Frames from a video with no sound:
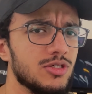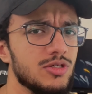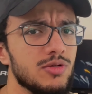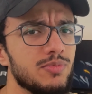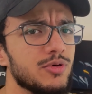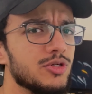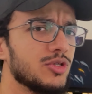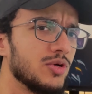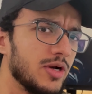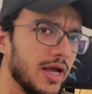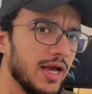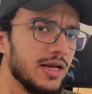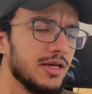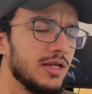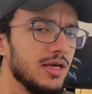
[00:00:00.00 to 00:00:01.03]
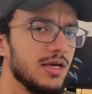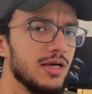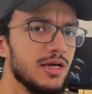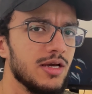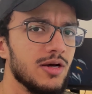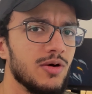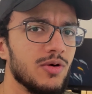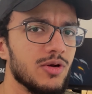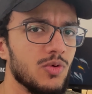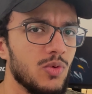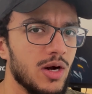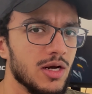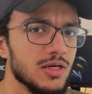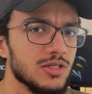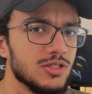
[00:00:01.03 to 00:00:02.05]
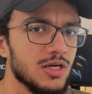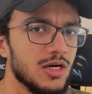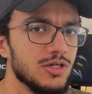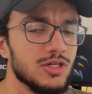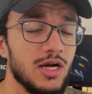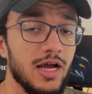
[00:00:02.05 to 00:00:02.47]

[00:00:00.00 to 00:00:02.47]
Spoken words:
Do you put your head on a wireless charger?